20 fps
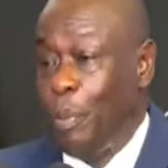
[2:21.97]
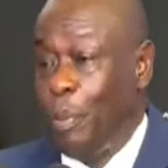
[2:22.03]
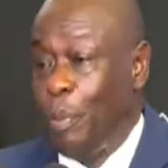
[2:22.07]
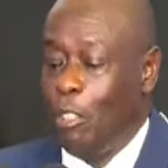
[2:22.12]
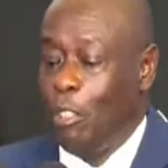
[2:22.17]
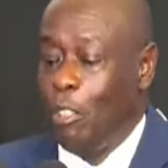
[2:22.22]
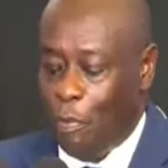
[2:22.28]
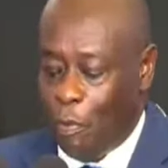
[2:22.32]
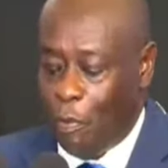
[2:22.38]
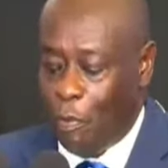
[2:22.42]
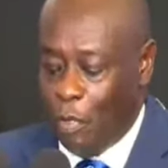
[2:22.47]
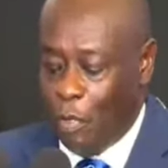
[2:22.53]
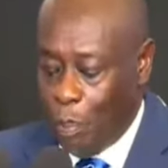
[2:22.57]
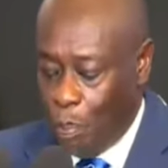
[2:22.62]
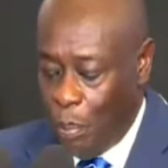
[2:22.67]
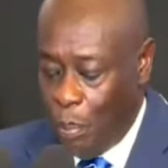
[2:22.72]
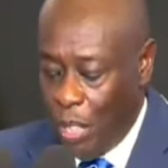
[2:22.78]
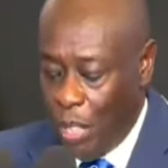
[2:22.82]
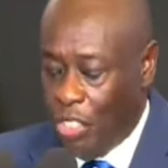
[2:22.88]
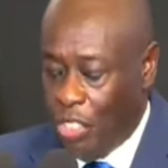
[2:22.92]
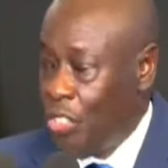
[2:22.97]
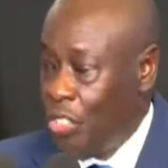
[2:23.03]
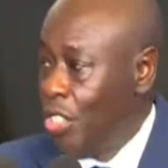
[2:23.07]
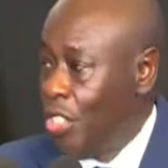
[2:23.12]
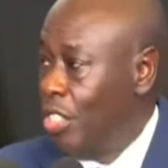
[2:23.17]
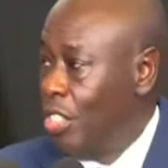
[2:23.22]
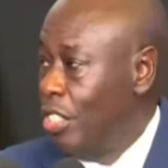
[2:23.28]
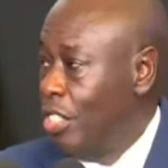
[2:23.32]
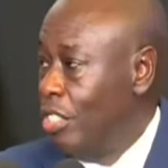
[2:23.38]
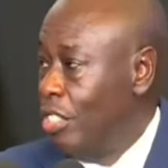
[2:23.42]
the Fingo of
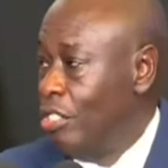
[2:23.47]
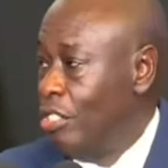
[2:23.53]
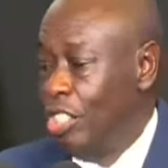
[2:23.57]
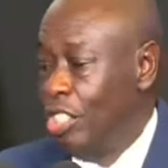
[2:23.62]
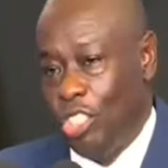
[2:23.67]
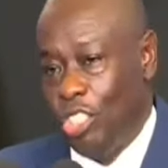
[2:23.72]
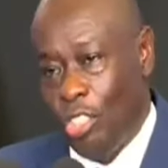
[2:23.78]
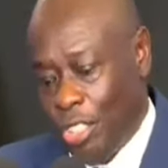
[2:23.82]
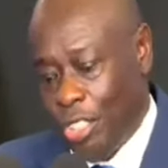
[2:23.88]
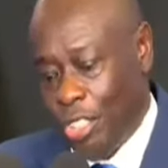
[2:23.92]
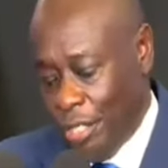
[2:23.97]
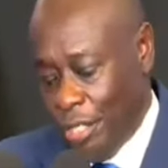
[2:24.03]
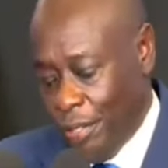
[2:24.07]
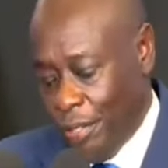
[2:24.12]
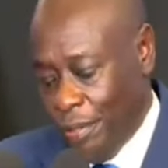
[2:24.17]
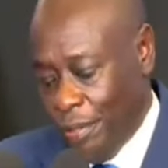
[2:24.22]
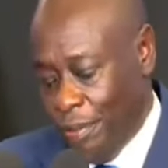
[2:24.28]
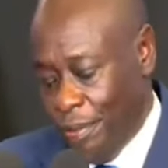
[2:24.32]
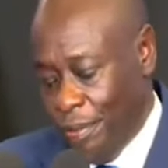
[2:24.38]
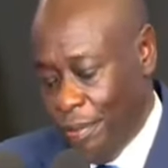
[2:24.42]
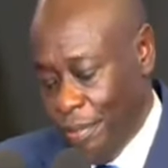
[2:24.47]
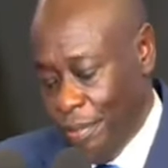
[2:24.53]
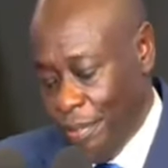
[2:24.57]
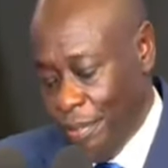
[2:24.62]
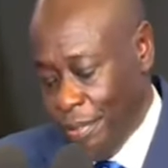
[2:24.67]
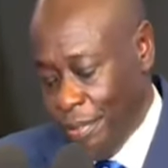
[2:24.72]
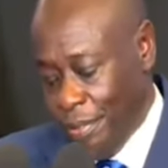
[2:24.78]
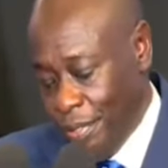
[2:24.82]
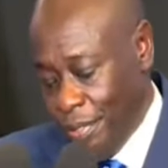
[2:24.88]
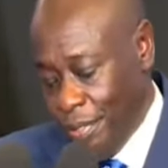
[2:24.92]
Beach Resort,
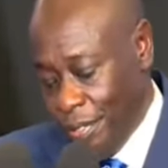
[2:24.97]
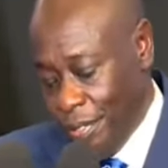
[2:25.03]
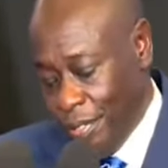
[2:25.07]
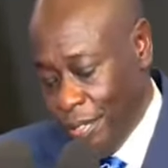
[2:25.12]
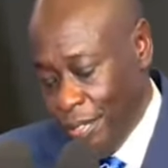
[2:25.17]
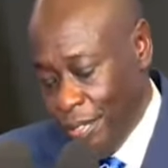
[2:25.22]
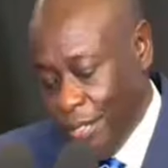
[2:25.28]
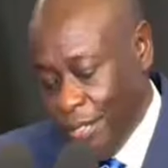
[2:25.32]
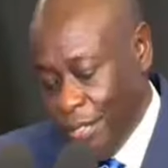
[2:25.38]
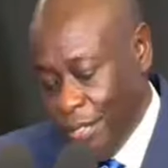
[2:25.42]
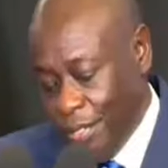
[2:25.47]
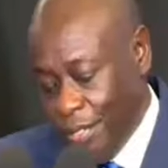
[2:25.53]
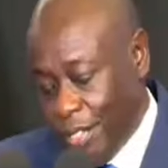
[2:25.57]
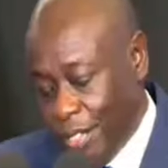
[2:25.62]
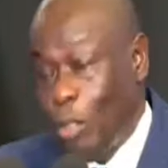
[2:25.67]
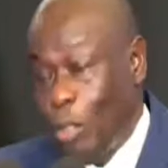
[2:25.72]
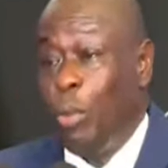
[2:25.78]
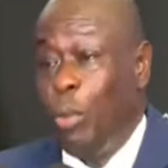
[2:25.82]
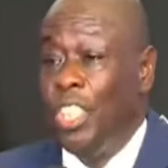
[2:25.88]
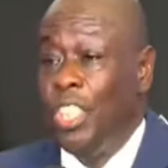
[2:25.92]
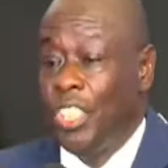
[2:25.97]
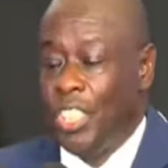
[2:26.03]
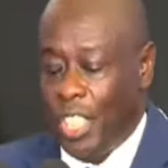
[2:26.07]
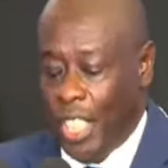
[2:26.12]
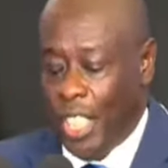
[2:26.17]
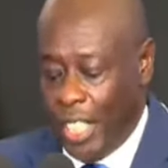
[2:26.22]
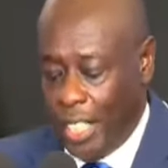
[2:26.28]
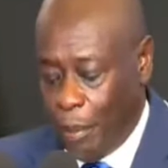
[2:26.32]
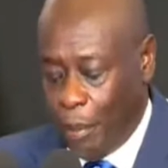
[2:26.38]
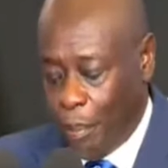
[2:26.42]
the
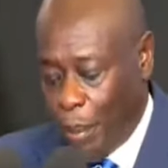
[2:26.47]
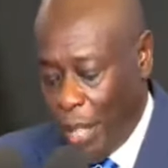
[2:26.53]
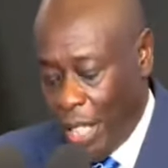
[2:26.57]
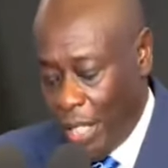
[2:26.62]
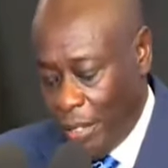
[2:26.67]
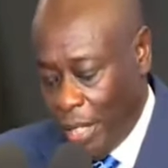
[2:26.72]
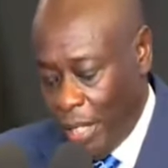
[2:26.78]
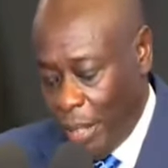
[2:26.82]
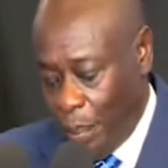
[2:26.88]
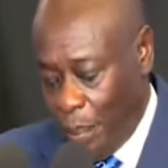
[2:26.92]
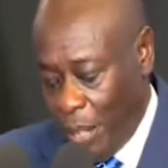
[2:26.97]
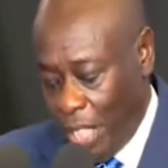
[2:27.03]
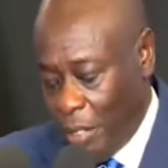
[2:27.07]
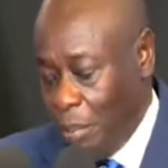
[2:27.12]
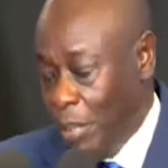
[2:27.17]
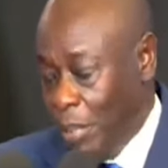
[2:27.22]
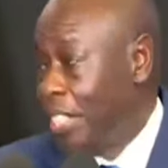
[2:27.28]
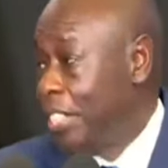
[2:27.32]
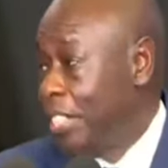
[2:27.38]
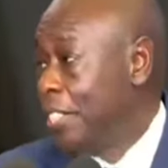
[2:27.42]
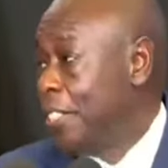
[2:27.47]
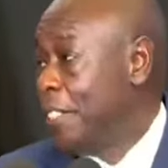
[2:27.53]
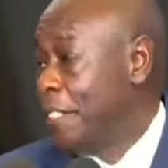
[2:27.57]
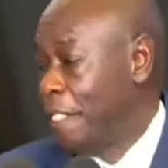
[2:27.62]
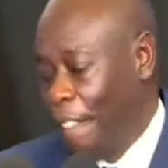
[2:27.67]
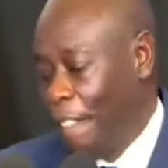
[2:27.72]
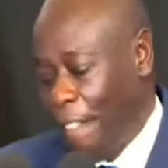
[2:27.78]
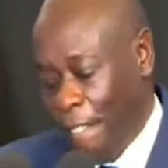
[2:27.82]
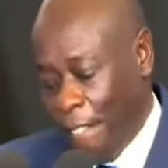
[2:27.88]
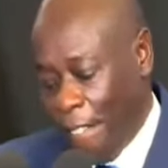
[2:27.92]
Queen's Gate
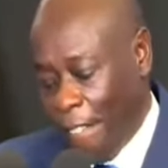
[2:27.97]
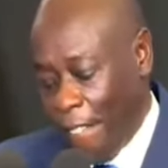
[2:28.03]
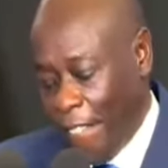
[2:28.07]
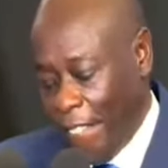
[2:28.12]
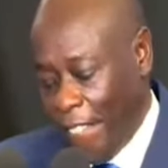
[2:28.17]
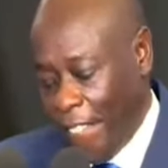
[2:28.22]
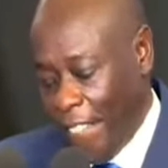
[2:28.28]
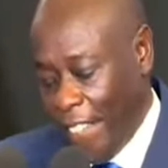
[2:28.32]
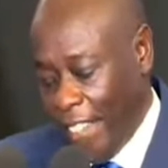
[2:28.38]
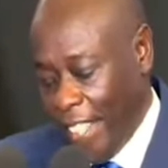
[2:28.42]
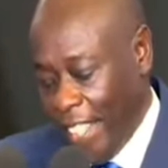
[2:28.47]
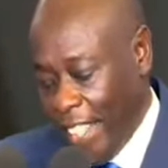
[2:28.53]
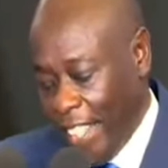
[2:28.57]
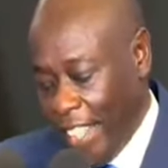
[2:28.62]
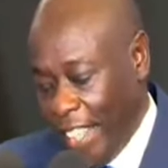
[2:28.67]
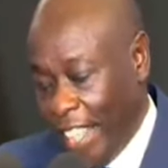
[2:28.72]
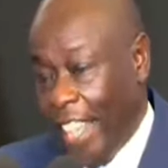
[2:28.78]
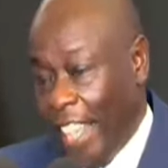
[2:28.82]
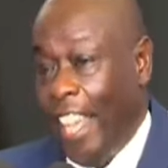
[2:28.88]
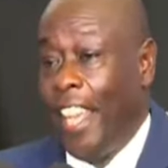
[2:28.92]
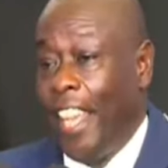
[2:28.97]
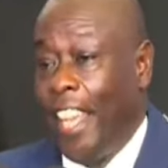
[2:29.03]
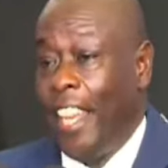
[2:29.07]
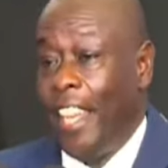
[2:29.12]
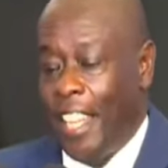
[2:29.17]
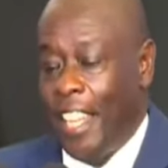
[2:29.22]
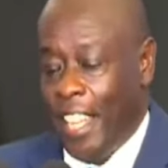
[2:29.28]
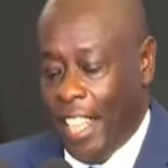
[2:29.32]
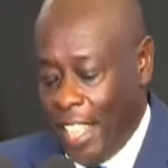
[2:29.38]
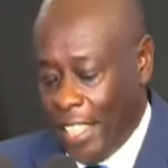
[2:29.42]
Apartments,
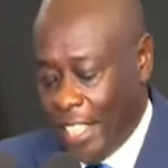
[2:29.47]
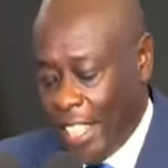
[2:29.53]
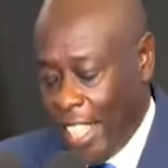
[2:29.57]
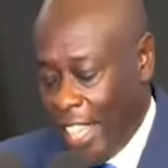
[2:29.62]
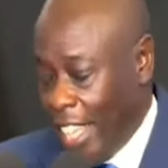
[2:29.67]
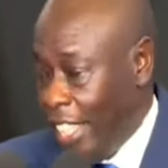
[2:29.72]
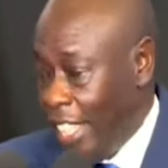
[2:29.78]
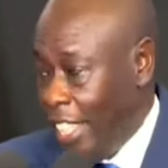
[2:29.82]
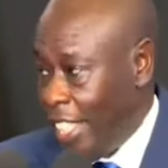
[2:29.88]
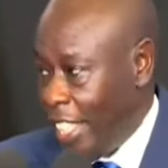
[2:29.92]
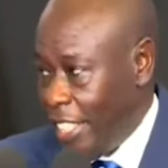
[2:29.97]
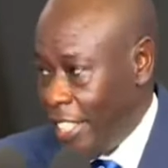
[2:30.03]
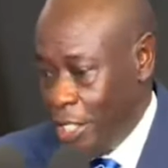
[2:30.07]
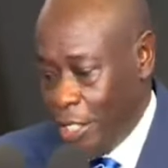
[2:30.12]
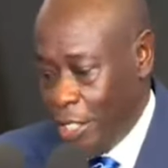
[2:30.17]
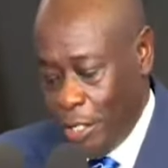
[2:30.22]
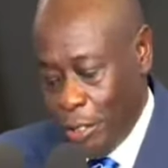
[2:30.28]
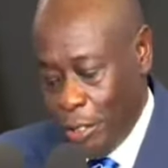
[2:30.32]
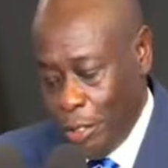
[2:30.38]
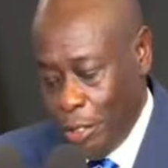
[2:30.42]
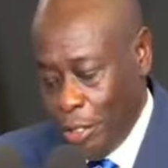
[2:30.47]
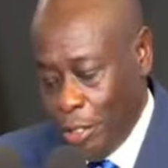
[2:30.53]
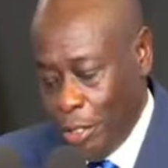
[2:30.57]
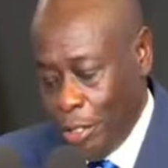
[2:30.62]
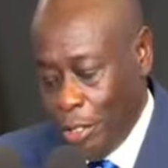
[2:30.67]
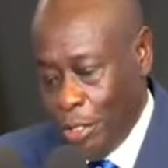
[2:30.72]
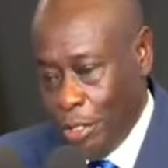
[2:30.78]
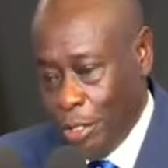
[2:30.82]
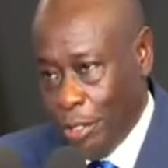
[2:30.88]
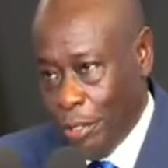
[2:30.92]
and Langata High-Rise
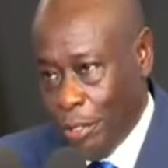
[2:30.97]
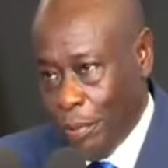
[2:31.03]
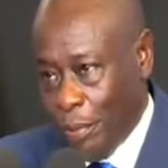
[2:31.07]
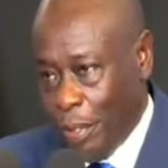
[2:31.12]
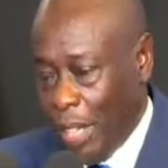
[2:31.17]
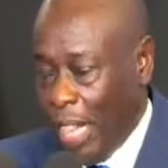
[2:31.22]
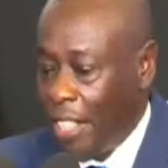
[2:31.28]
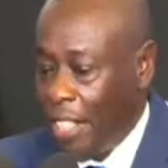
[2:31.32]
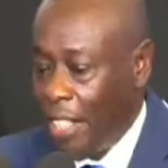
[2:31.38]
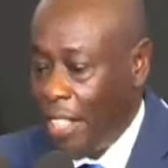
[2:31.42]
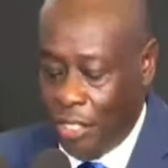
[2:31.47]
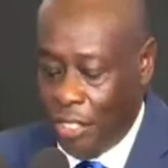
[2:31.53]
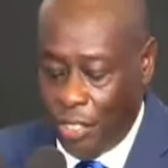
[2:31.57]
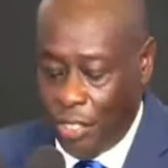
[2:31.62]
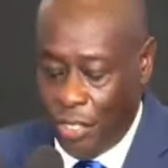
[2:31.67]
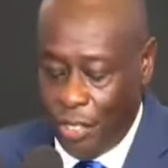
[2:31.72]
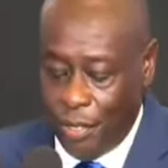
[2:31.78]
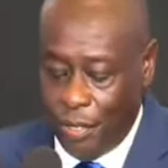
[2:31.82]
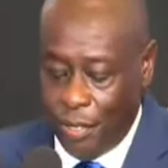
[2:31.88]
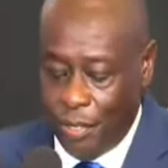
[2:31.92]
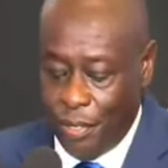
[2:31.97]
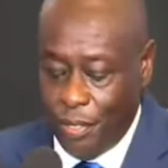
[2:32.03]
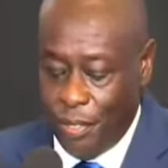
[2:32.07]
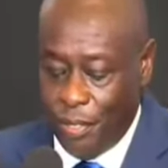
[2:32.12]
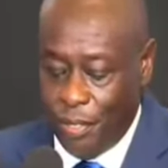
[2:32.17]
Flats.